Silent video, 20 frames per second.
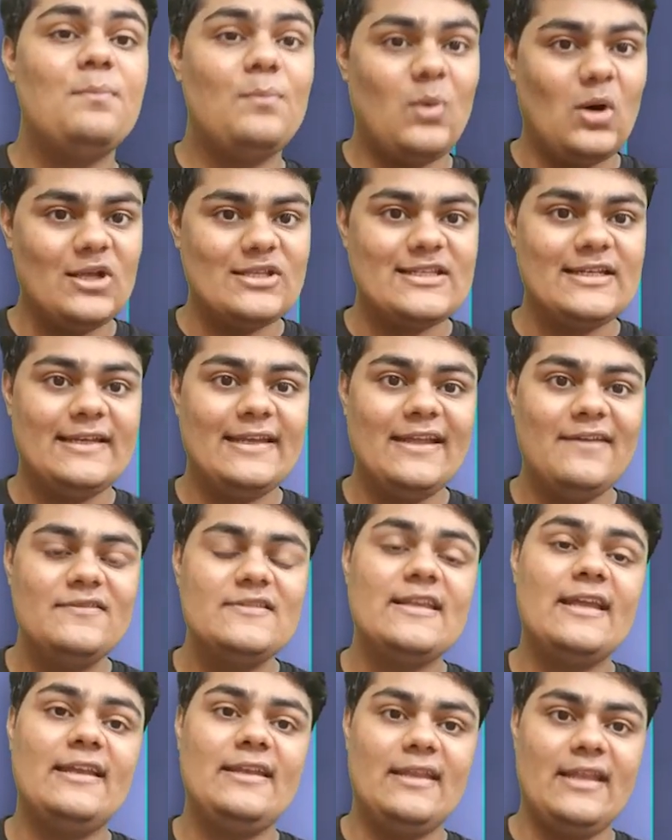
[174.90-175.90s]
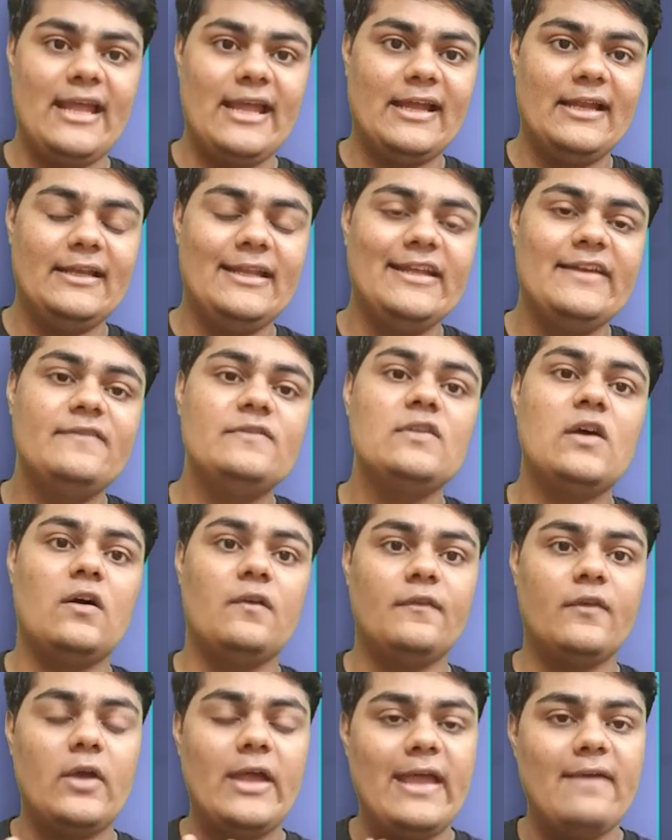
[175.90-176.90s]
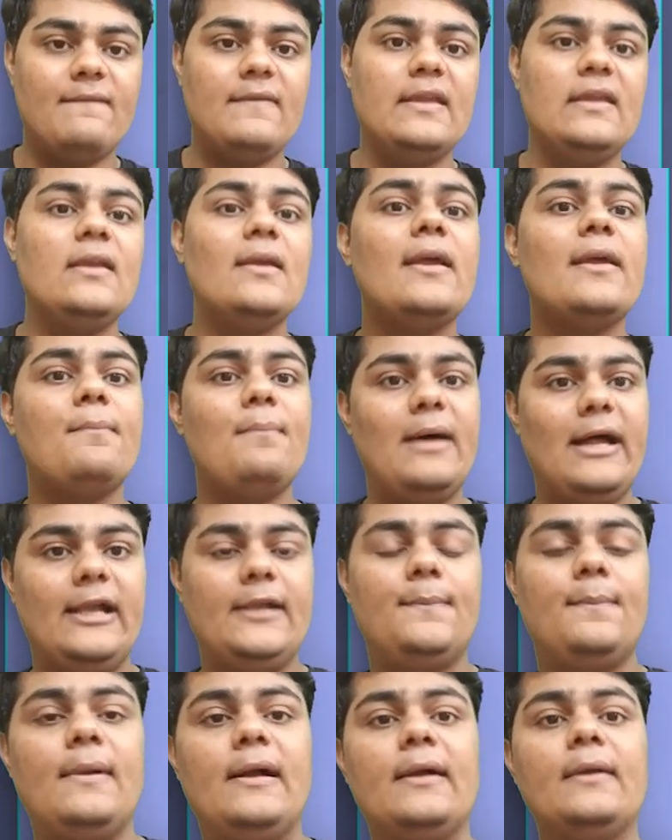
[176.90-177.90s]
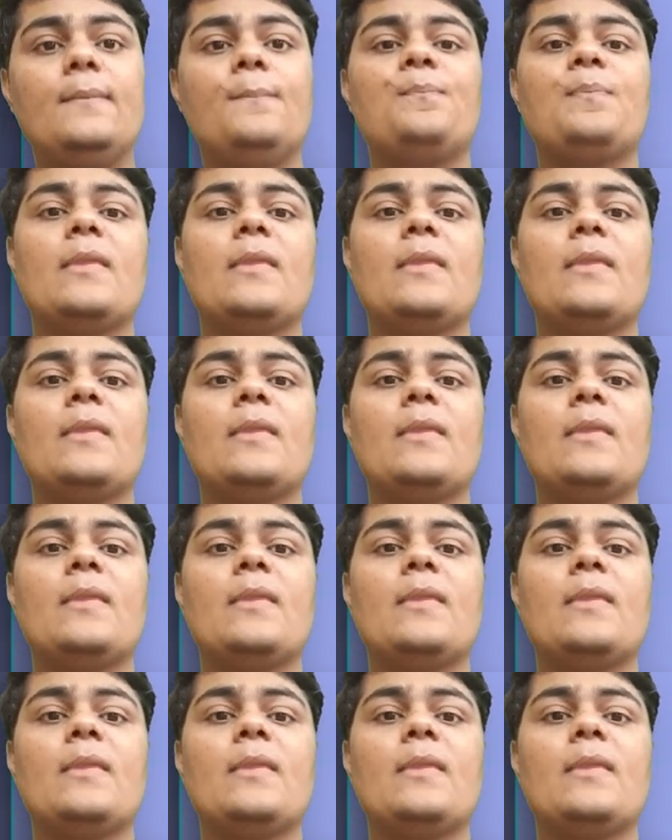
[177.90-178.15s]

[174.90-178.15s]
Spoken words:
positives and negatives of having a bad bank.